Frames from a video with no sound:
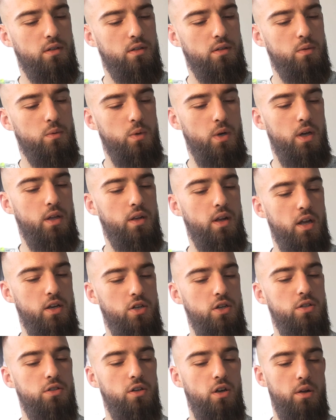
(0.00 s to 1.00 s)
Wait, I
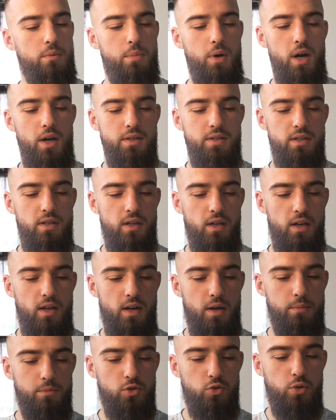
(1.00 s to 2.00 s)
just started boxing and
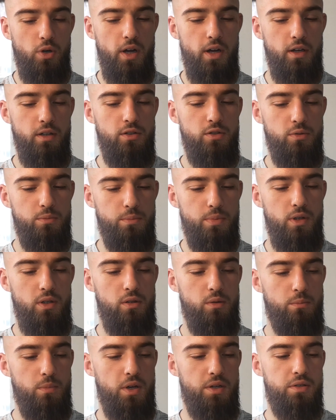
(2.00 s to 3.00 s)
I'm trying to build
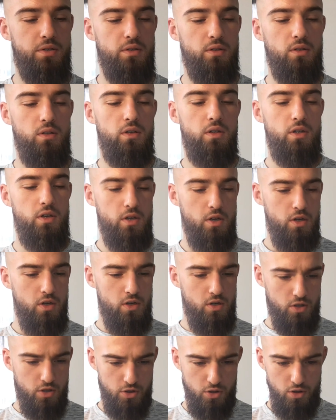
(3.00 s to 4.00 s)
muscle.
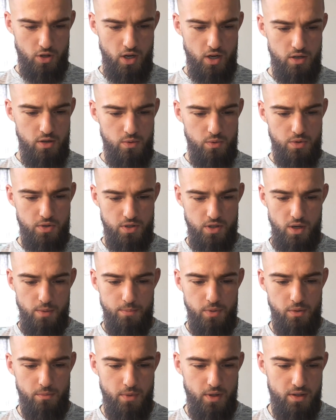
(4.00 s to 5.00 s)
Should I use
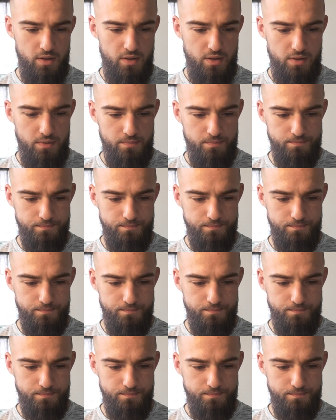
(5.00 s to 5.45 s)
supplements?